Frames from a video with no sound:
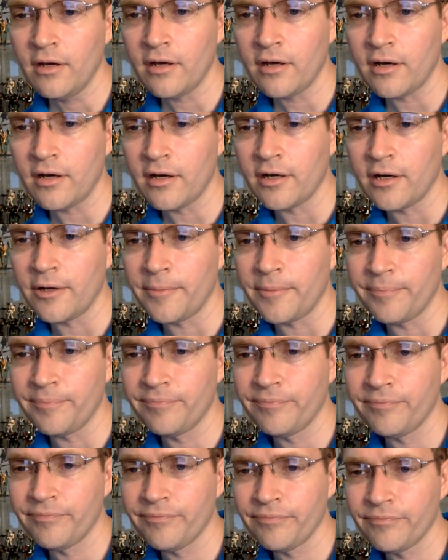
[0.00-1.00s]

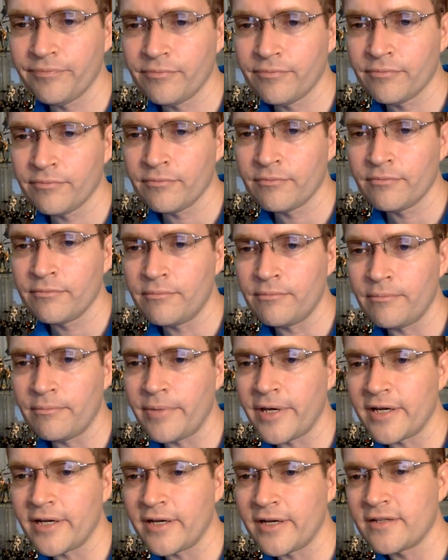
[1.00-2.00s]
know.
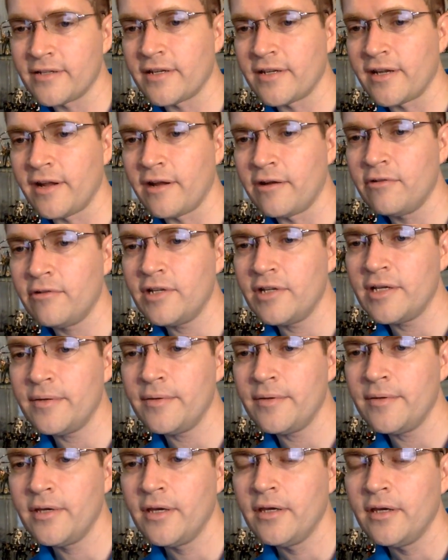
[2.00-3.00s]
Benny said,
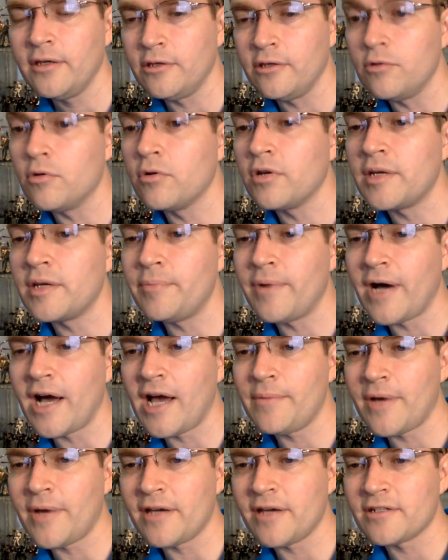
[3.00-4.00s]
you only
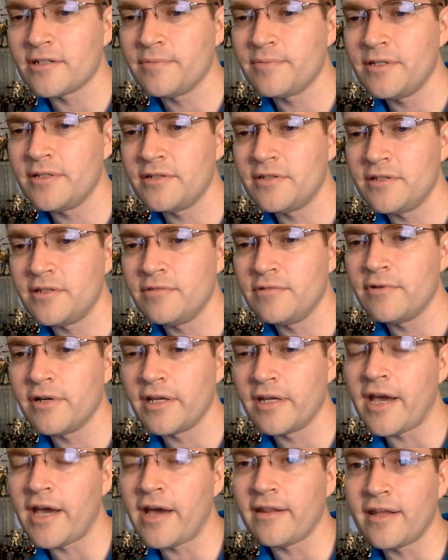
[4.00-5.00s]
buy Masterpiece
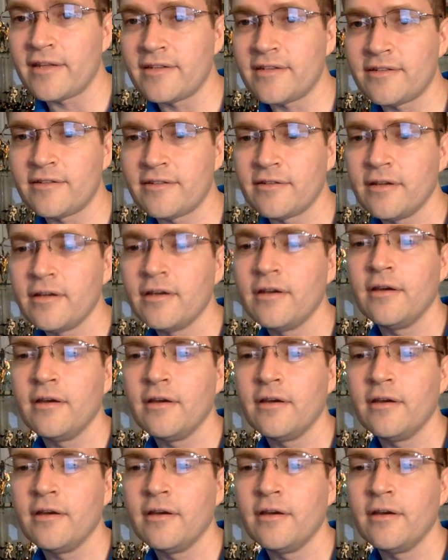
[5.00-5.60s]
G1. Yeah, that's